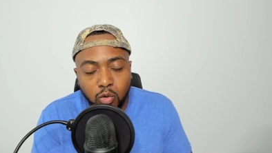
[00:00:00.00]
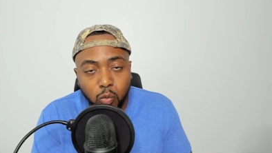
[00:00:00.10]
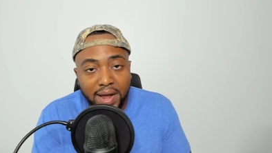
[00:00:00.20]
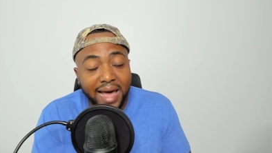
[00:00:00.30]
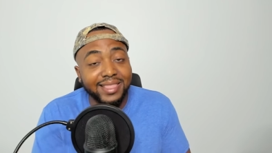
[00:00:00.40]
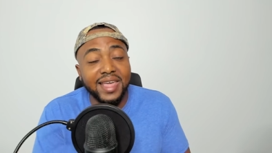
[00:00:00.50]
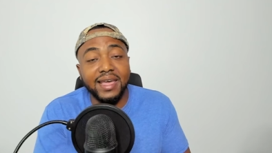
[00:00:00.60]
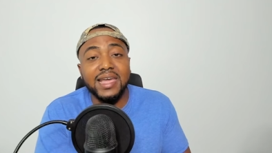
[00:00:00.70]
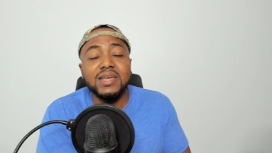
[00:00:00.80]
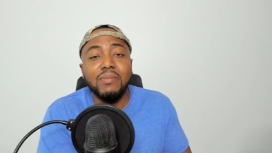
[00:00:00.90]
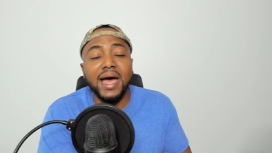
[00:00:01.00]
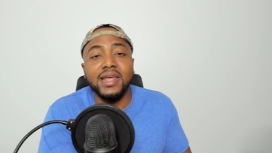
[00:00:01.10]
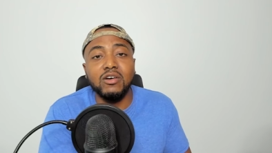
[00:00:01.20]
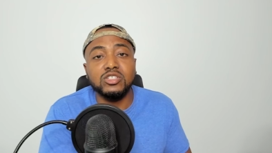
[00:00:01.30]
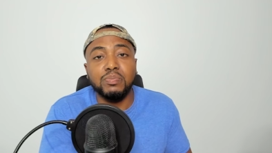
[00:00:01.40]
when I think anybody
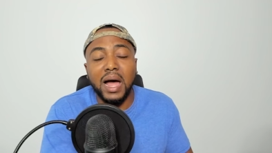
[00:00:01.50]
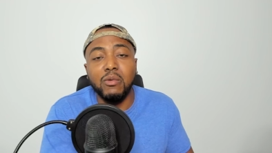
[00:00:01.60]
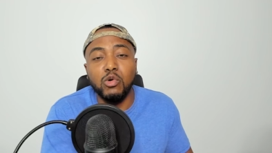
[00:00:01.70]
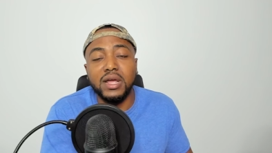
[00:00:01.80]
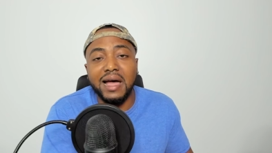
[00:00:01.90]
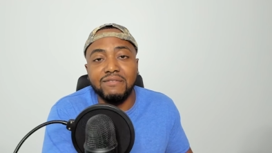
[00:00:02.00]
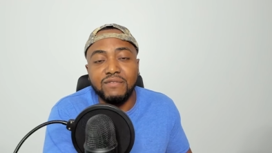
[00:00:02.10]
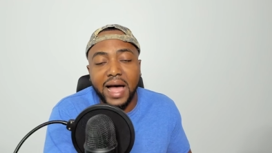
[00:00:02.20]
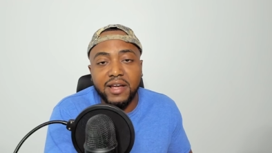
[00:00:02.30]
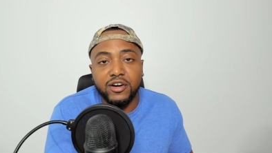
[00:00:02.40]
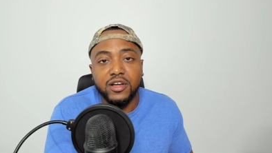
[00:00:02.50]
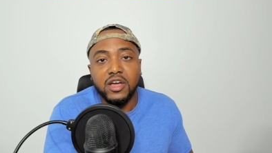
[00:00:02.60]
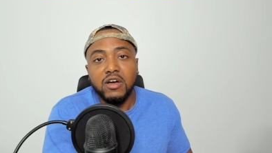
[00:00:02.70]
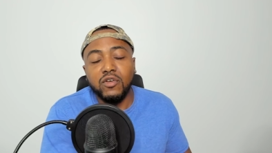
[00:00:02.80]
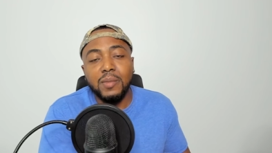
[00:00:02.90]
else probably would have got fired
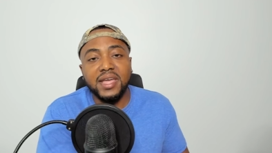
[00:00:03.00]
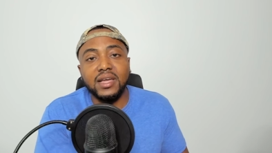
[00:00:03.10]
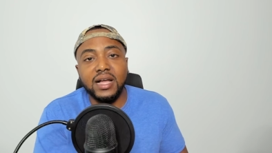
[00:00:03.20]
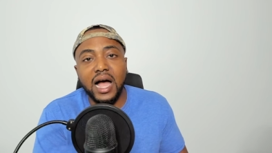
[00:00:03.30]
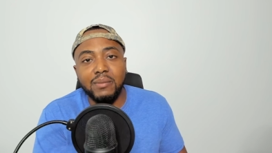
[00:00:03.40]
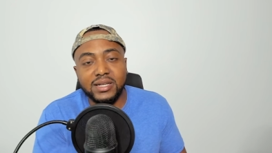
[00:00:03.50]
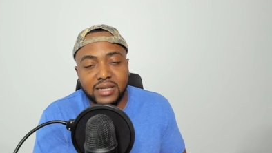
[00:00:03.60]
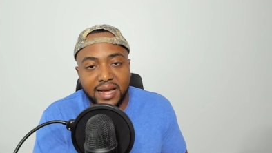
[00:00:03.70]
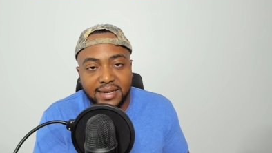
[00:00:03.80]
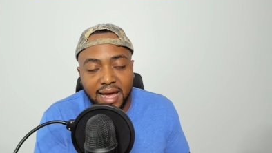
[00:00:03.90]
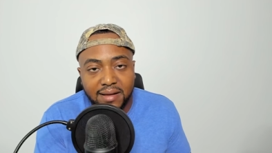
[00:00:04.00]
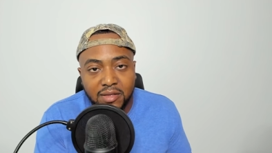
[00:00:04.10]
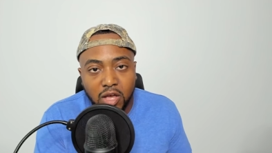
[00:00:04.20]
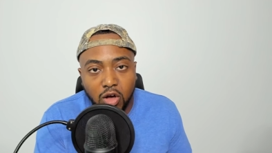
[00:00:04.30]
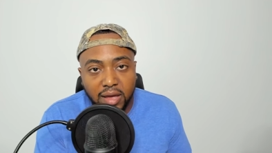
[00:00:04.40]
for making comments like that.
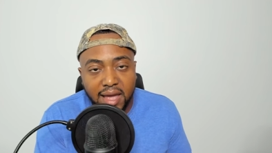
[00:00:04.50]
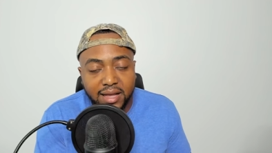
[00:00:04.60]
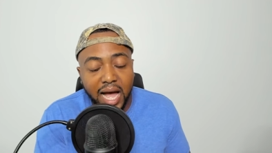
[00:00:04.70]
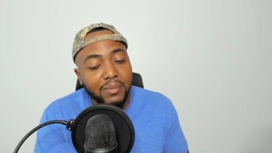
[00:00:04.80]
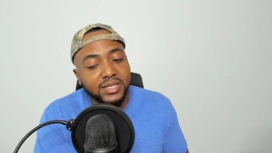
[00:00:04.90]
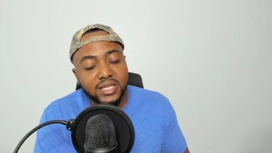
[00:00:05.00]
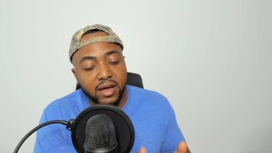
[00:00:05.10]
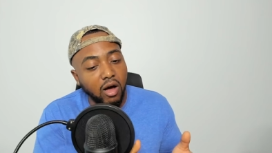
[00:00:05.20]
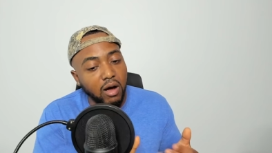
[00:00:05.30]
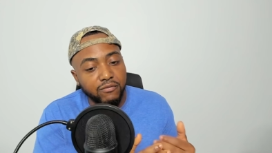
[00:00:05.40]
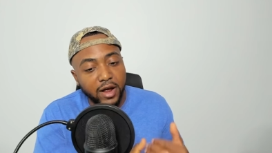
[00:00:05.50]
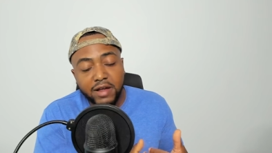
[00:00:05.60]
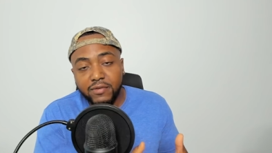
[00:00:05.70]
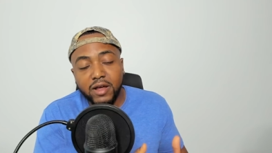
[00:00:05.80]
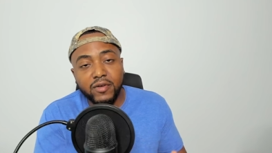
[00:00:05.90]
Okay, comments that are very,
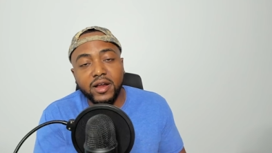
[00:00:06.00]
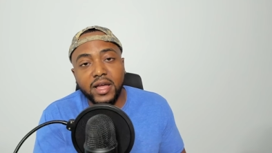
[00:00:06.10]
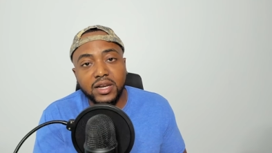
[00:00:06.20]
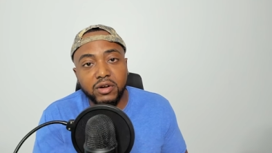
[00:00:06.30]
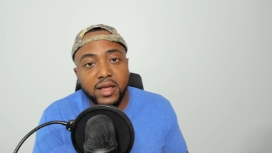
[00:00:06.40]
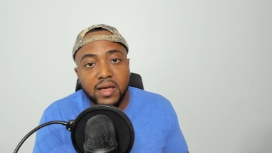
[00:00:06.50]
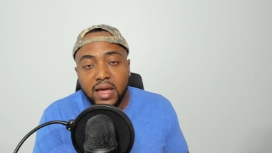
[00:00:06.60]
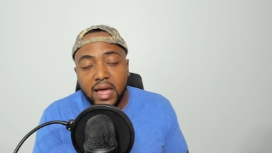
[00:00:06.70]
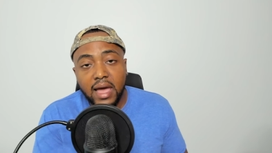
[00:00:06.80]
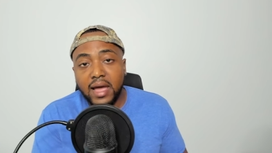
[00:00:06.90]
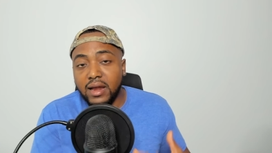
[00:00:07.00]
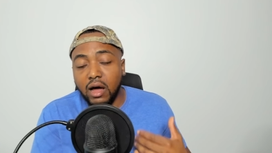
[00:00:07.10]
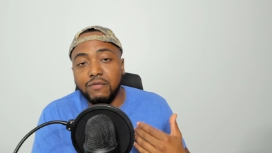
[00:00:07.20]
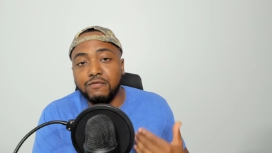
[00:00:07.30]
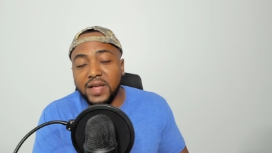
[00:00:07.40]
very, very ignorant and
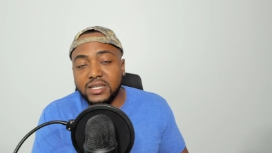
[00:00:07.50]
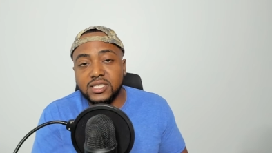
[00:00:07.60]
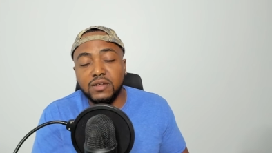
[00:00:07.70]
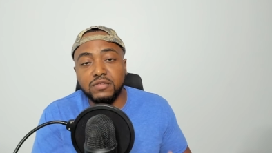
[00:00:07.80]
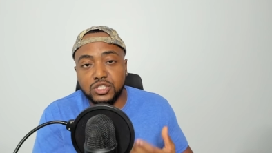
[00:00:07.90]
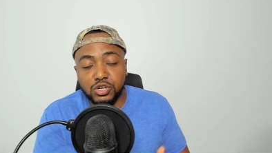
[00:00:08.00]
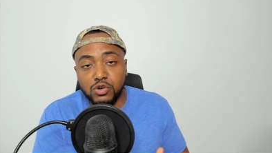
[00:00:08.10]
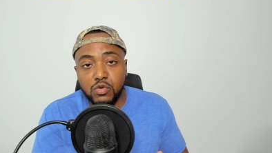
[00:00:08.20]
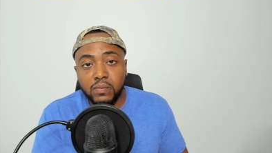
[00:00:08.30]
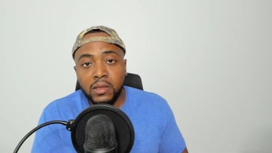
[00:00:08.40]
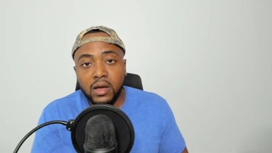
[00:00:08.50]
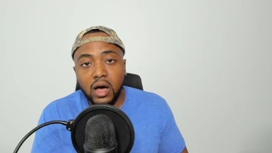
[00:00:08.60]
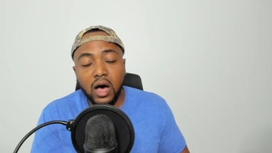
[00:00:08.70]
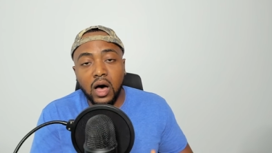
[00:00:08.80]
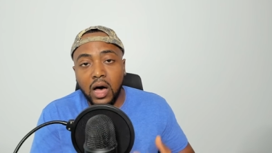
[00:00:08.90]
offensive to
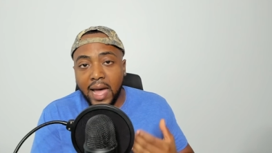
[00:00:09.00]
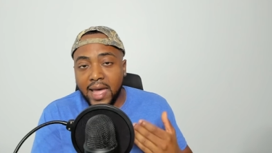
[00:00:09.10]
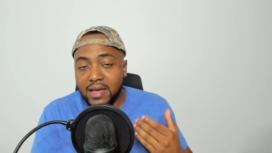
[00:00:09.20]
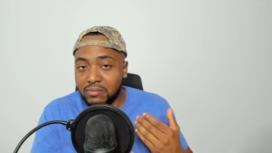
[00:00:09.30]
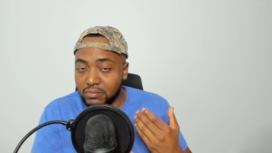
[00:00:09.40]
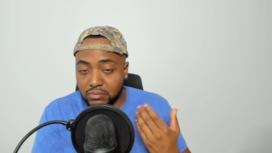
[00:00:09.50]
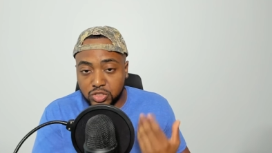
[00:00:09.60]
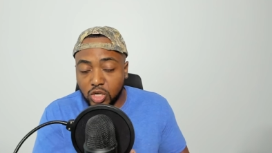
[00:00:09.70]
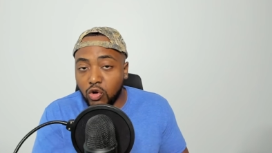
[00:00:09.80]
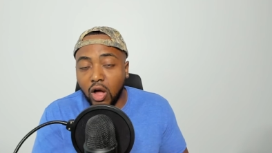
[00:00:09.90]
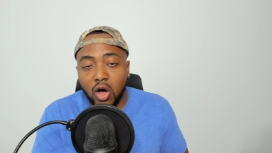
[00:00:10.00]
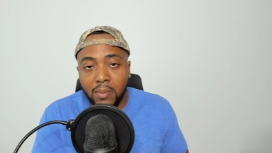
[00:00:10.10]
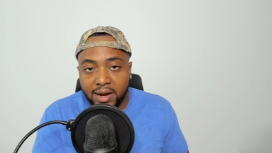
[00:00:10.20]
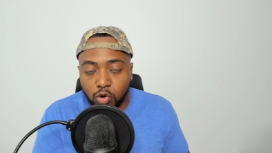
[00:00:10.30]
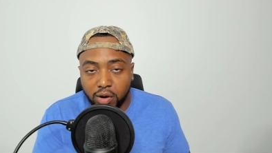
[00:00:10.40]
uh, a so-called
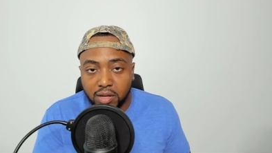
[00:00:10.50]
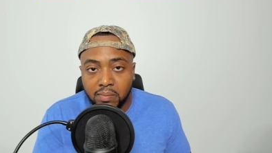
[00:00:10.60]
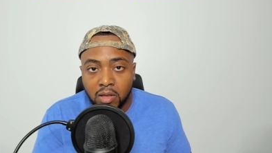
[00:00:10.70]
minority.